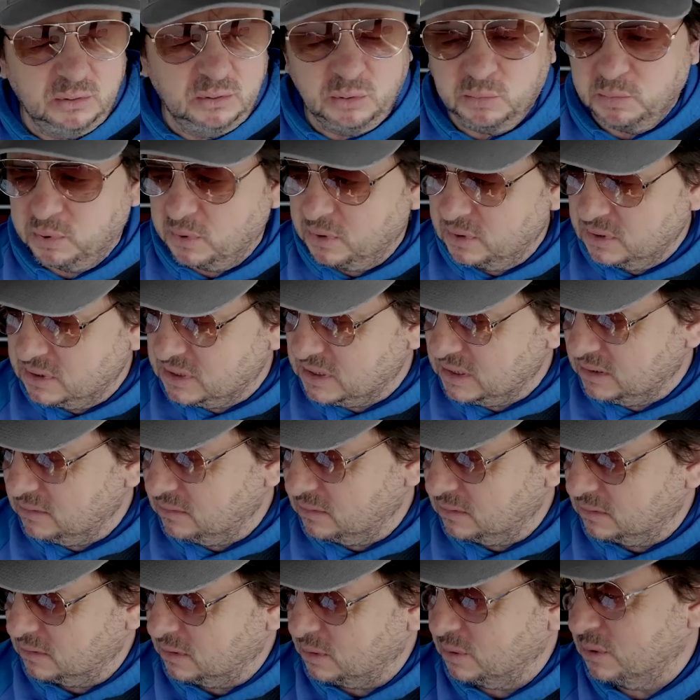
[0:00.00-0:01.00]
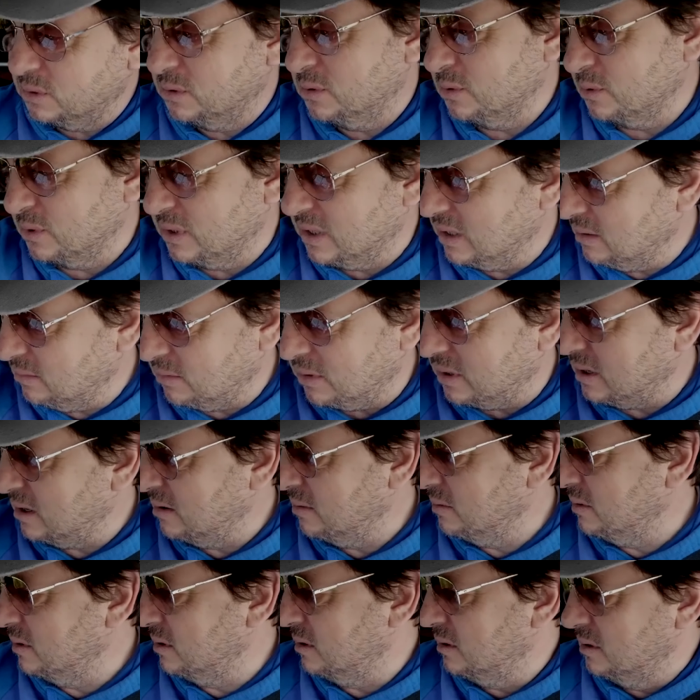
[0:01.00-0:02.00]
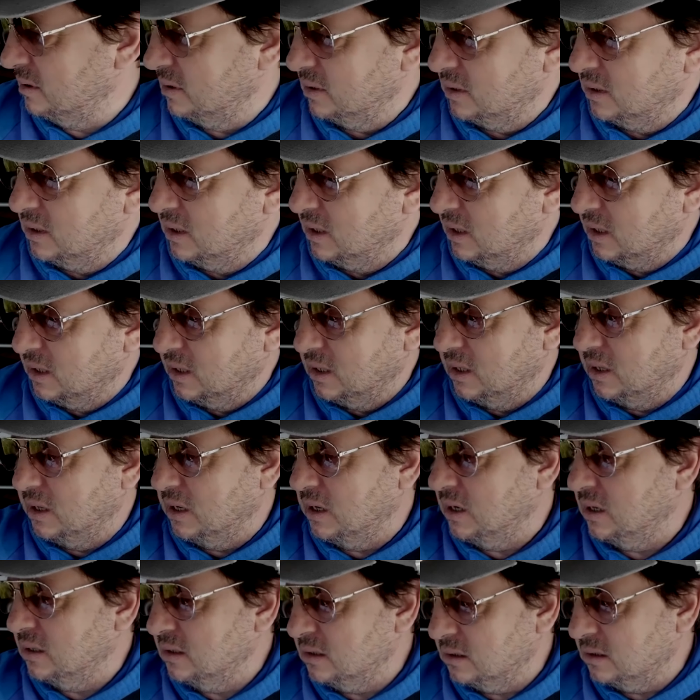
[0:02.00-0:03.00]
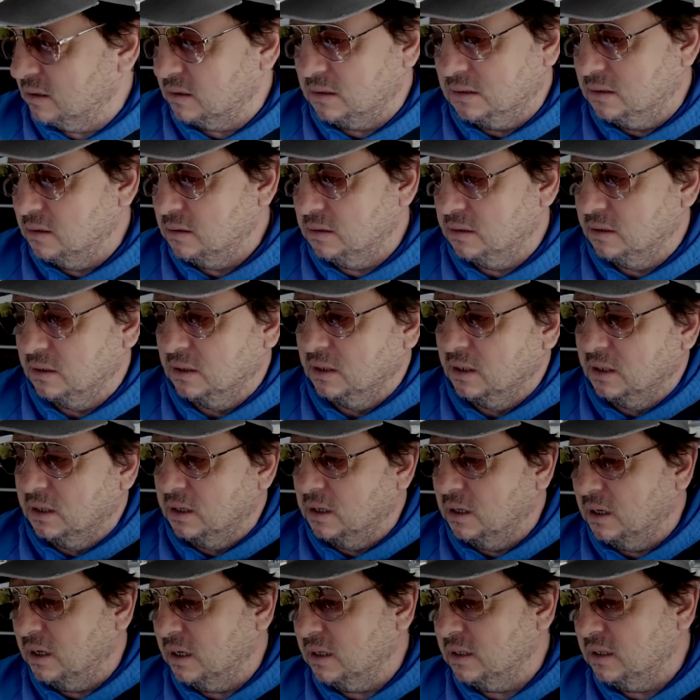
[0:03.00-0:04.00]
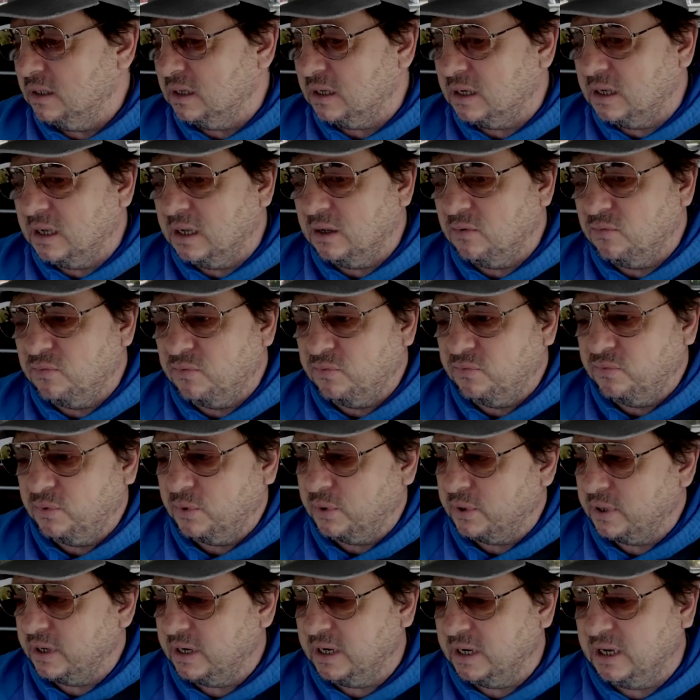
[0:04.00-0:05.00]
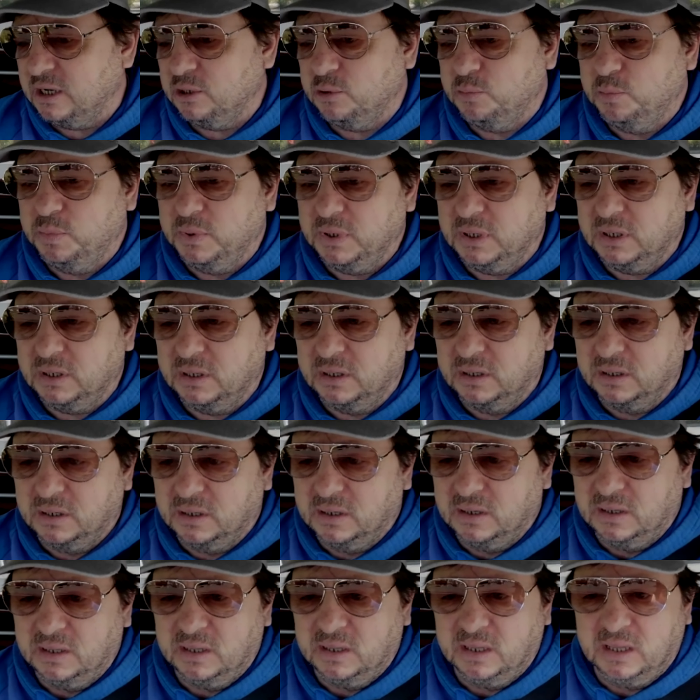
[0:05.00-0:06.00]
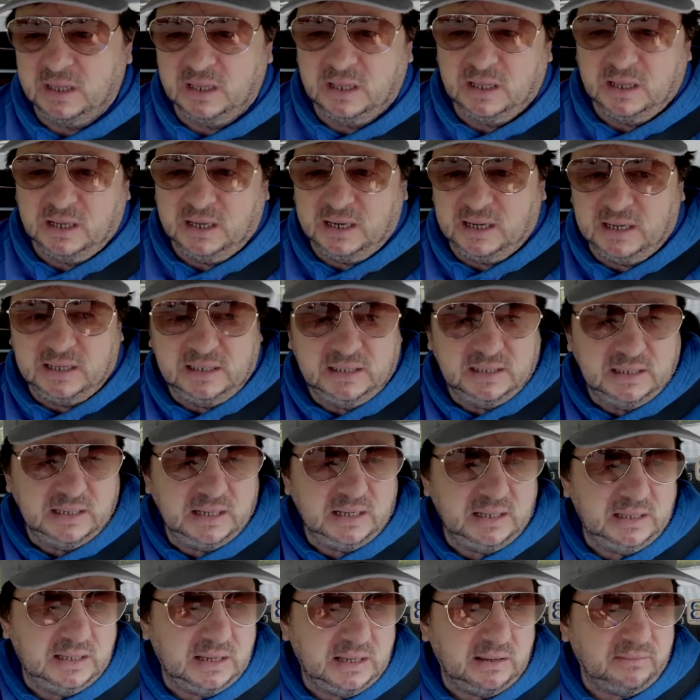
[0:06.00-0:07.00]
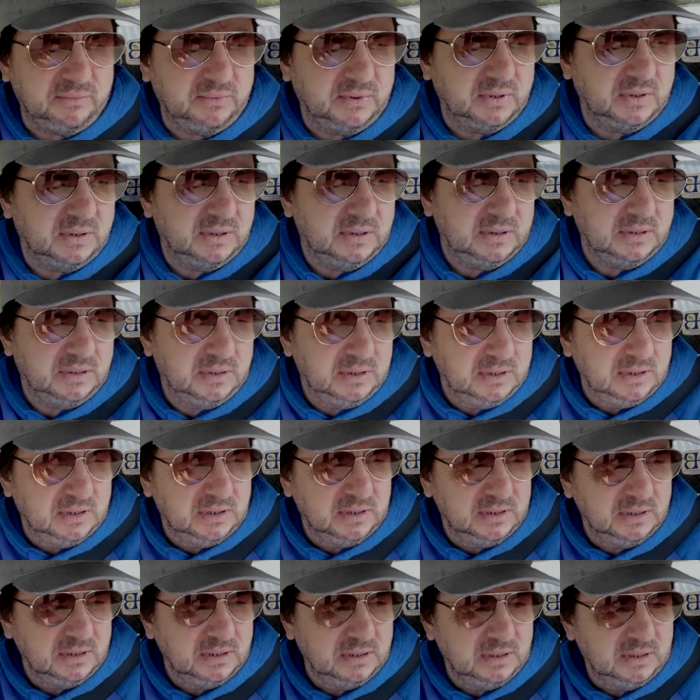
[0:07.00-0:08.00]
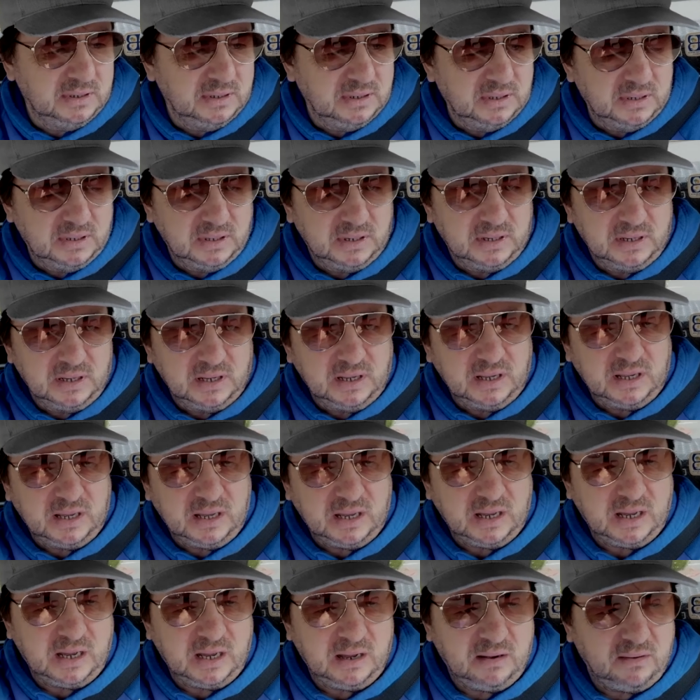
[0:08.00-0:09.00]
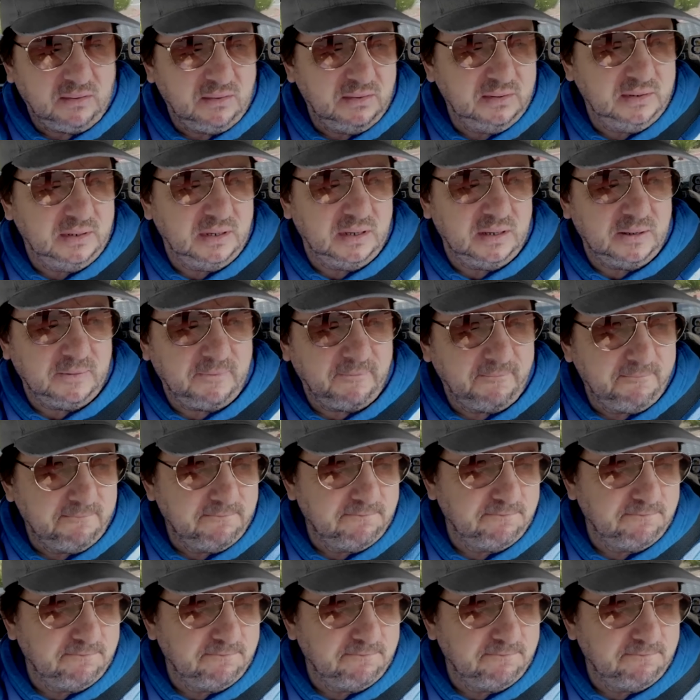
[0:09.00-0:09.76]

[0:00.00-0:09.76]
2.7 or 2K, whatever. And I have 48p. And then after that, I wanna.